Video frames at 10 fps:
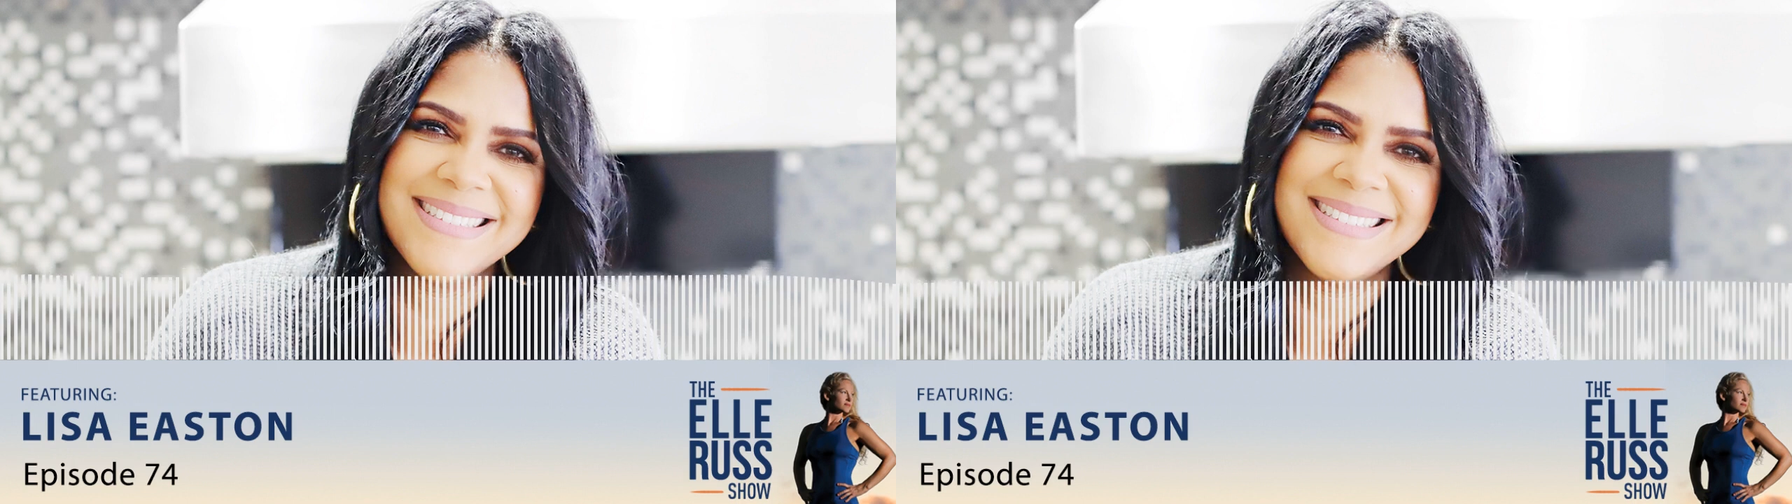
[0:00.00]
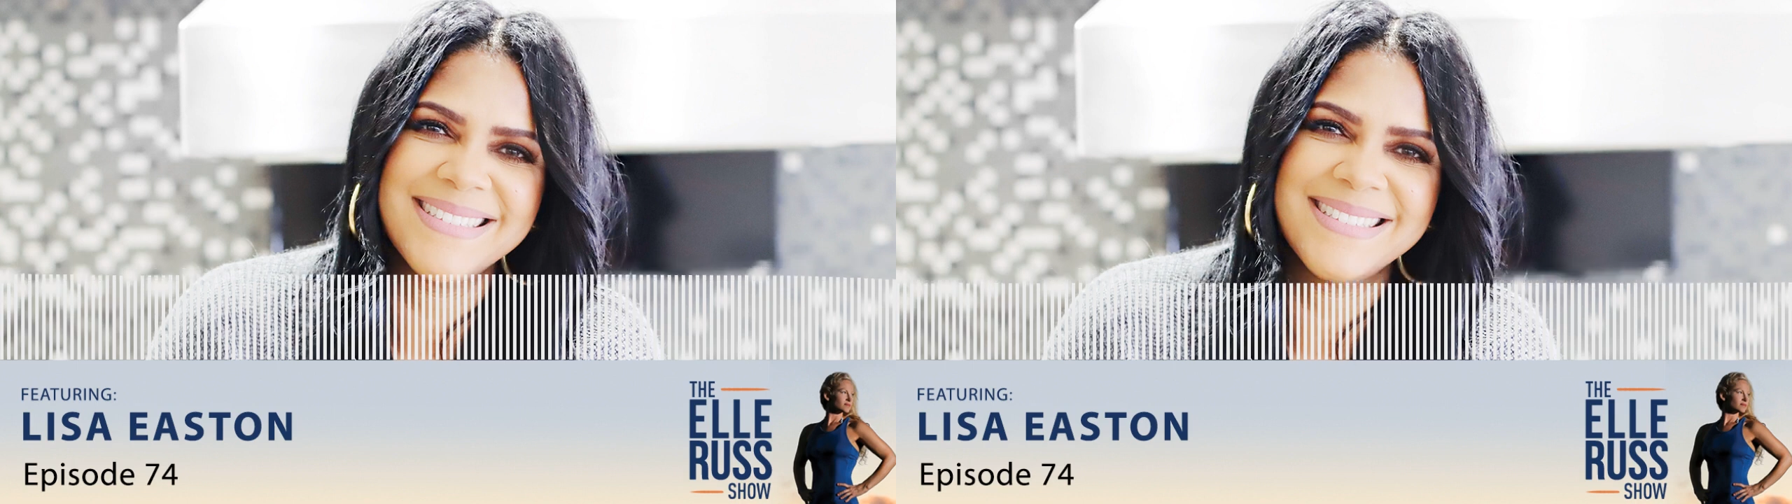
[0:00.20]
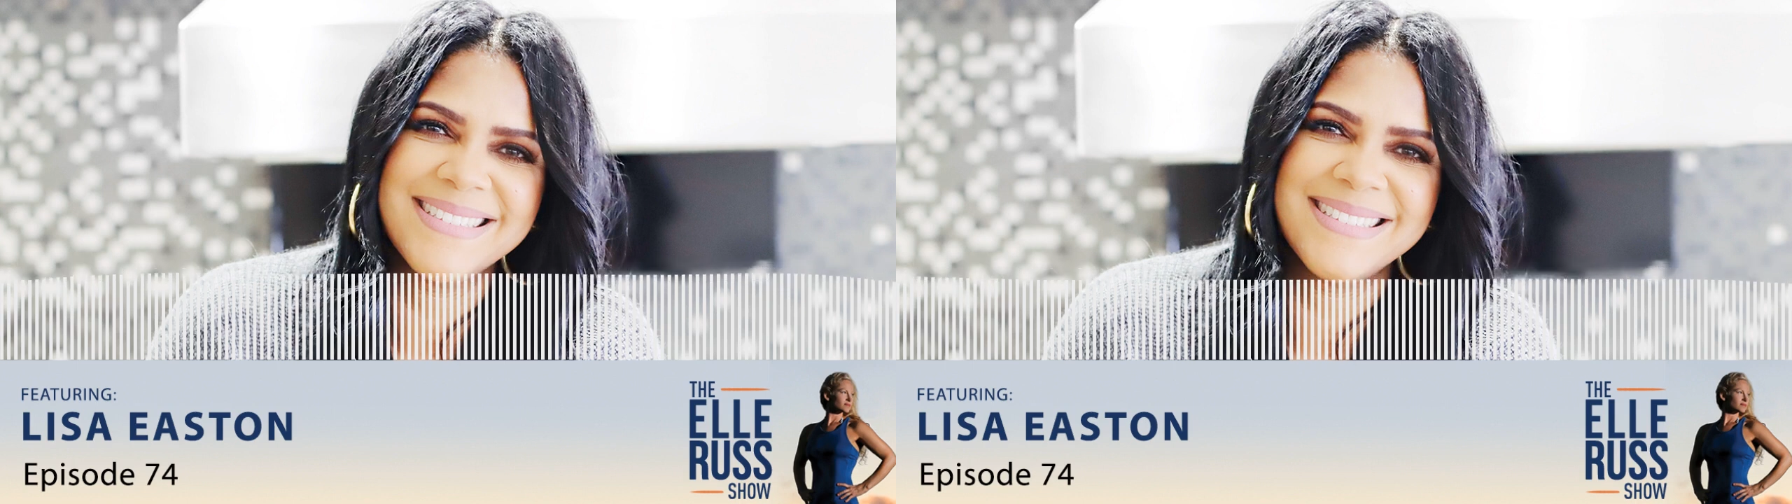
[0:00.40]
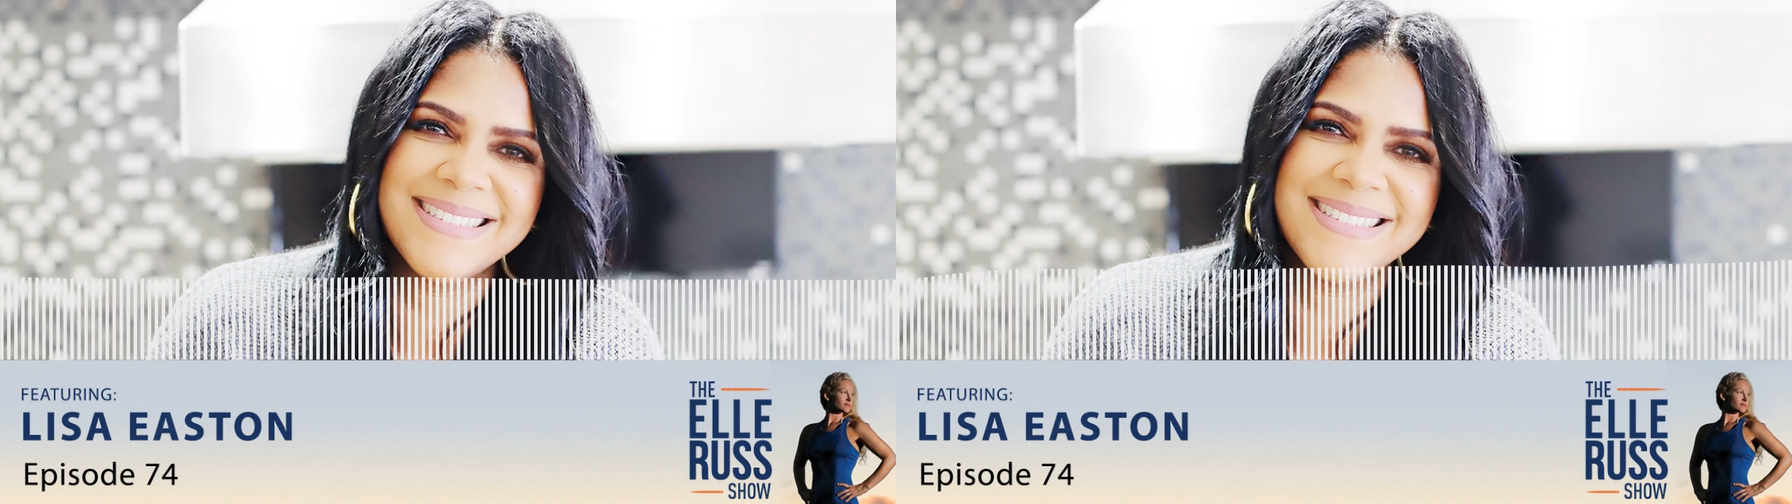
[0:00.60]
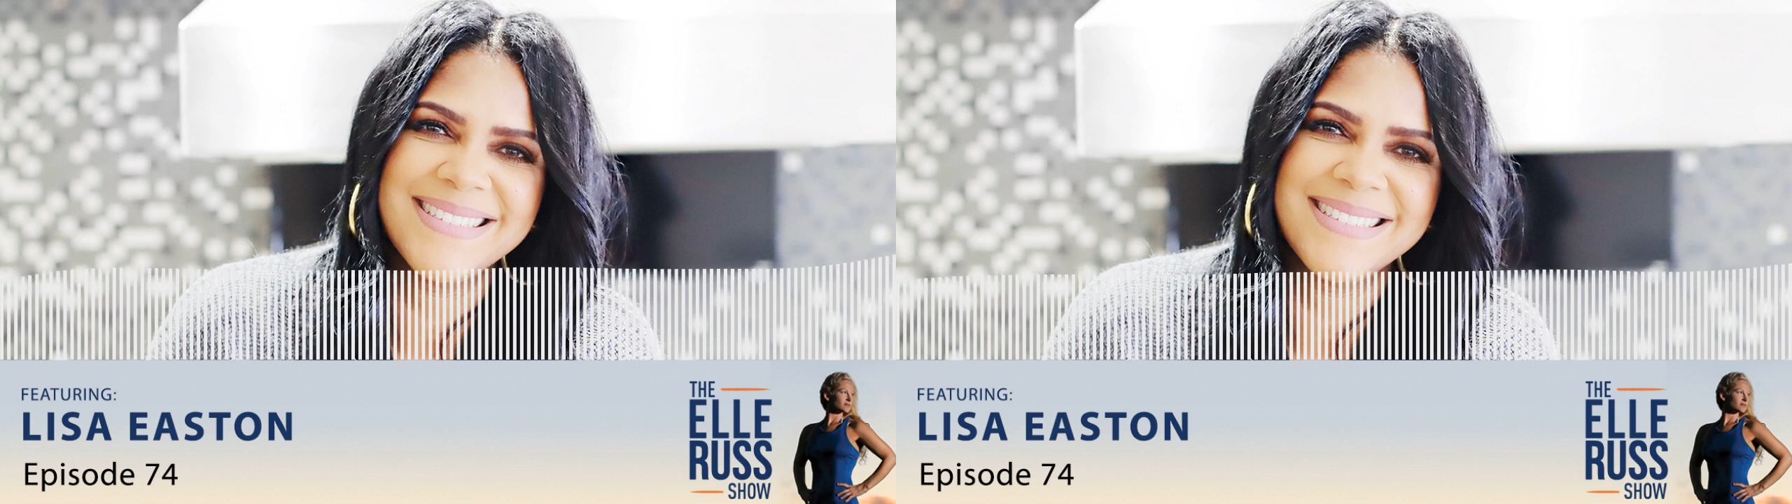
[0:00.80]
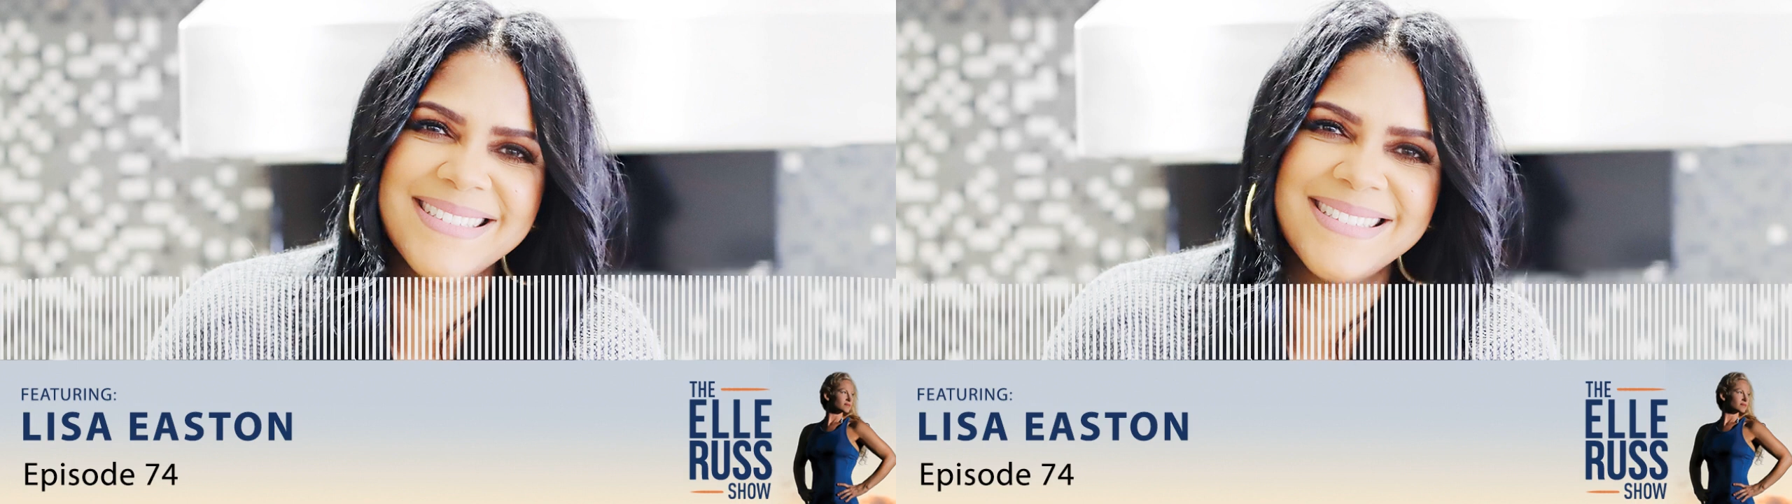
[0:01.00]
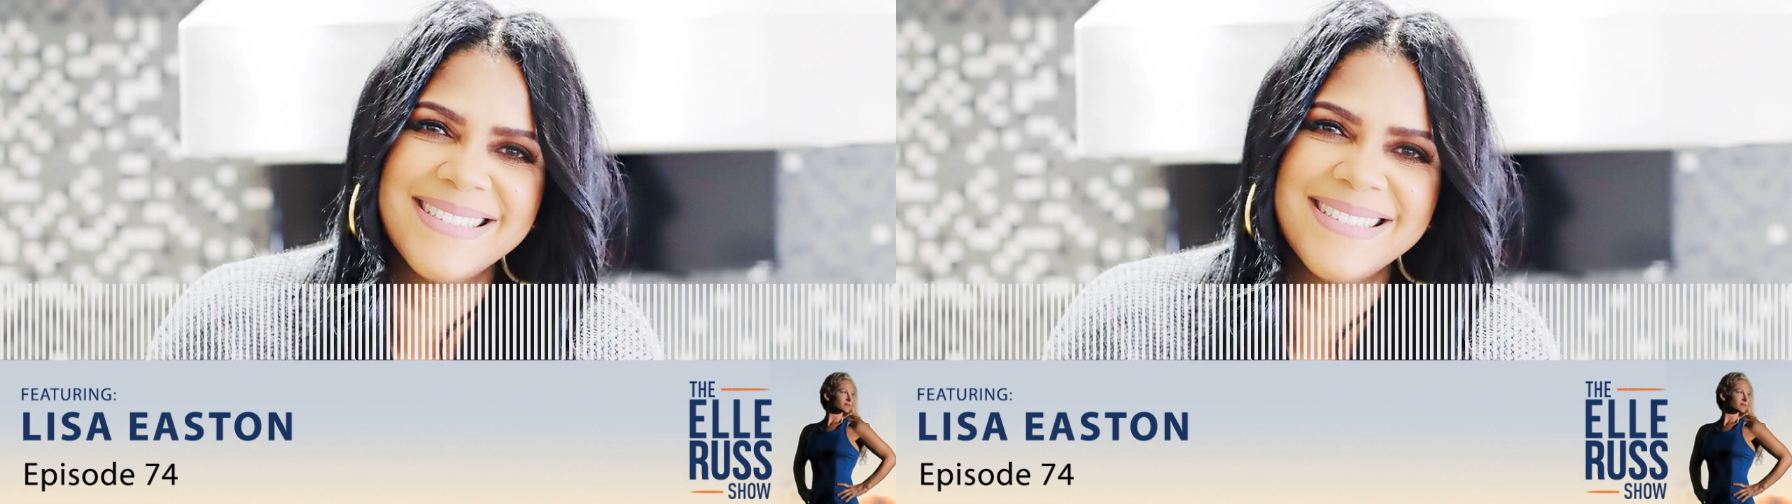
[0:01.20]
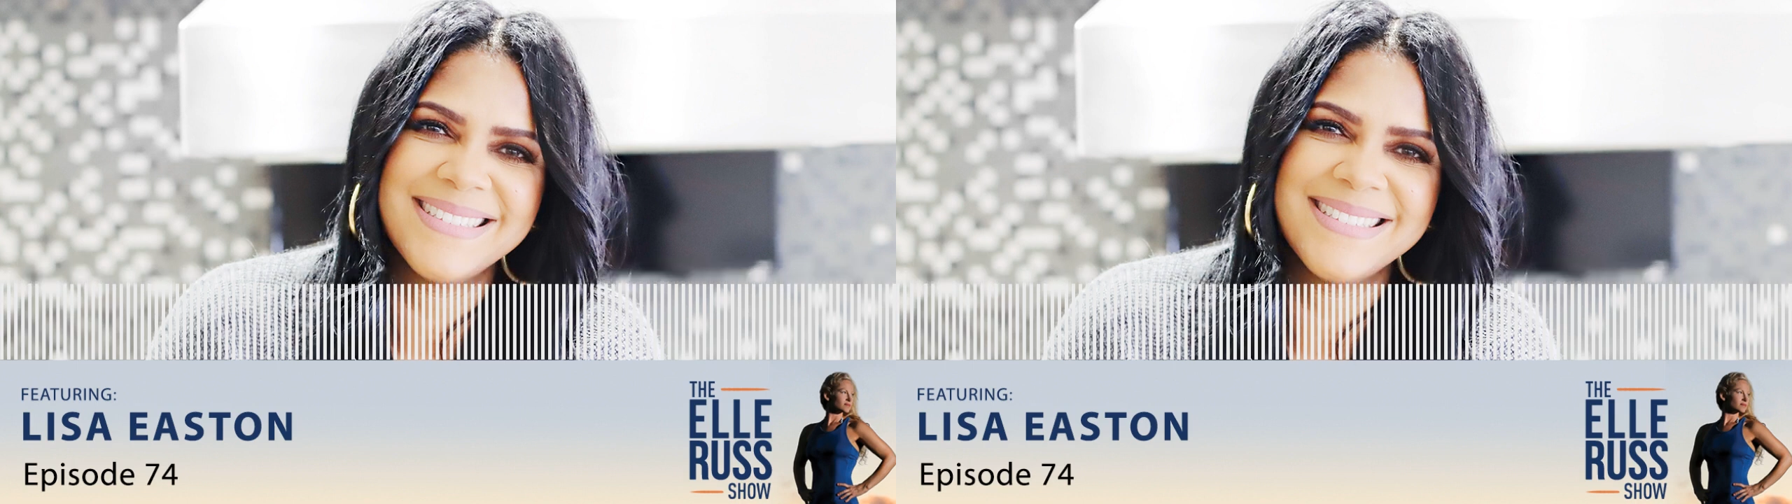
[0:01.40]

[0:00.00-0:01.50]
ever make enough money